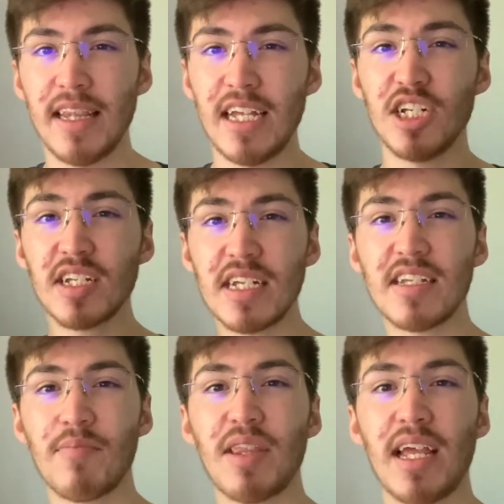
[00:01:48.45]
they just need
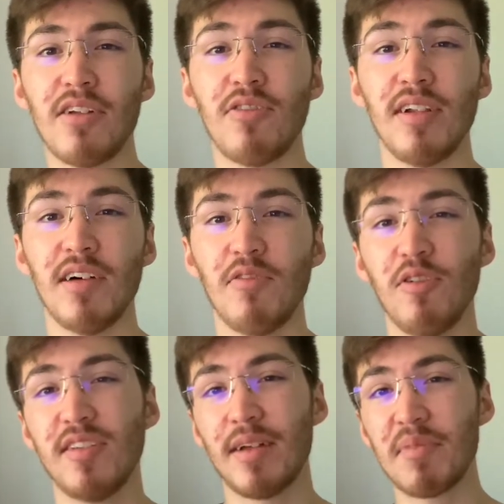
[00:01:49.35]
something entry level,
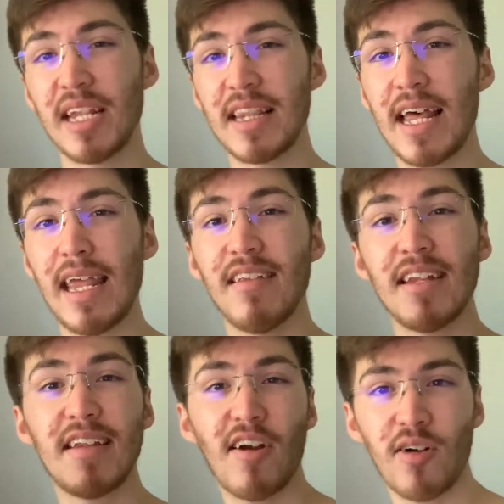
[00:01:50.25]
something that
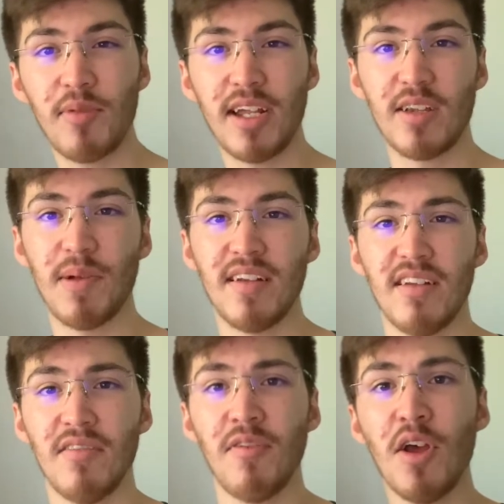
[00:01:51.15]
isn't terribly
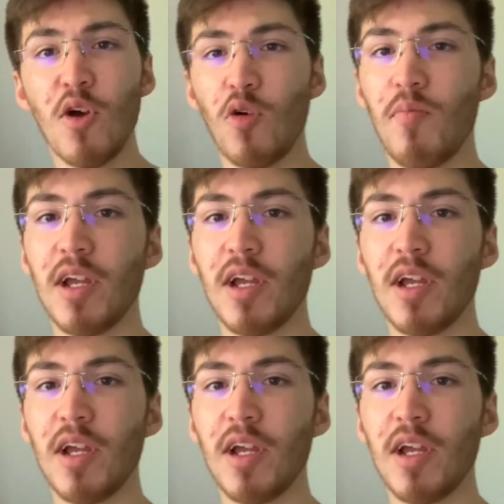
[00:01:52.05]
expensive, would be a